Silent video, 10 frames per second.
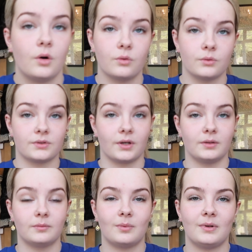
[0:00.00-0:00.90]

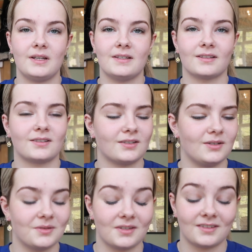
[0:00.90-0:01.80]
Also, please
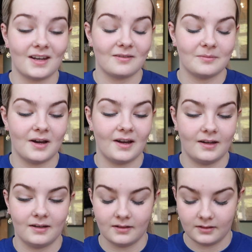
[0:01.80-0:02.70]
excuse the state of my
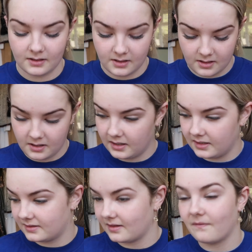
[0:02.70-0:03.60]
hair.
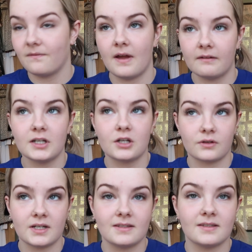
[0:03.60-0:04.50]
It's very
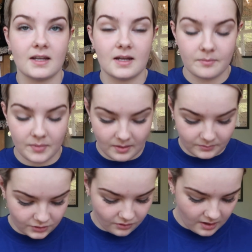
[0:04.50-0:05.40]
greasy, but
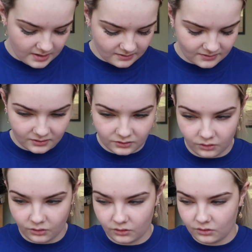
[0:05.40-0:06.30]
I'm trying to
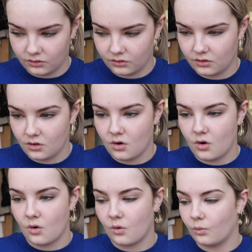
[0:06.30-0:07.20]
not
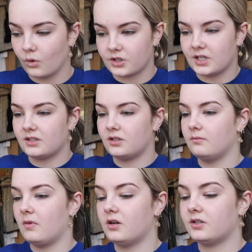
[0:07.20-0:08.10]
wash it too
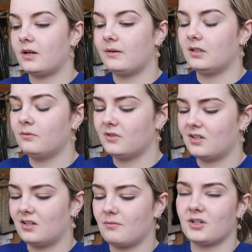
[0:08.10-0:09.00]
much. Now, I don't wash
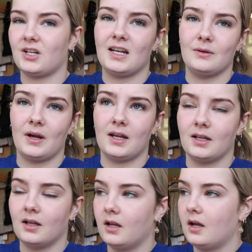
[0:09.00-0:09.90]
it too much anyway,
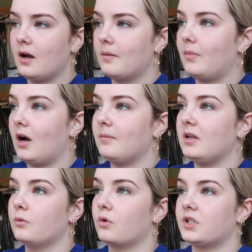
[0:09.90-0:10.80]
but I
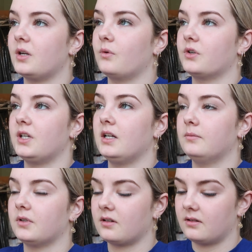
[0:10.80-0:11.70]
mean wash it
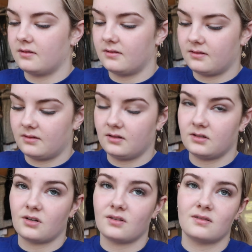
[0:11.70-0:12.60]
because
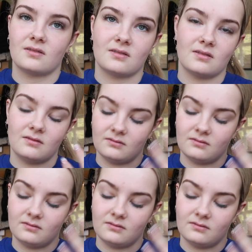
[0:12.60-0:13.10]
just...